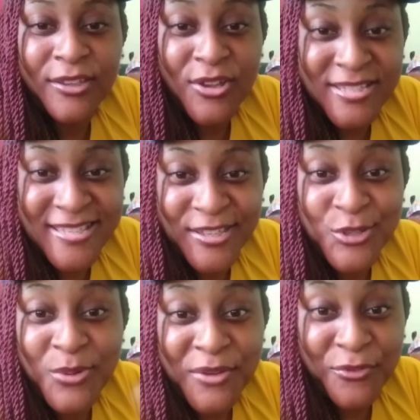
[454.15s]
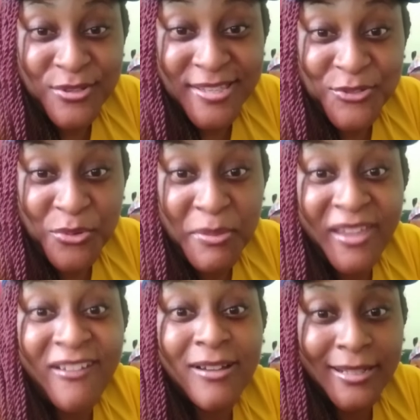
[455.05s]
you know, as I said, 21st century
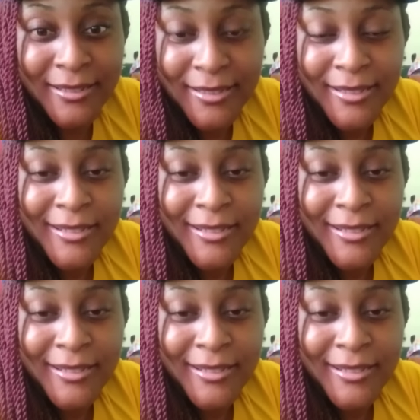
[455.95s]
begun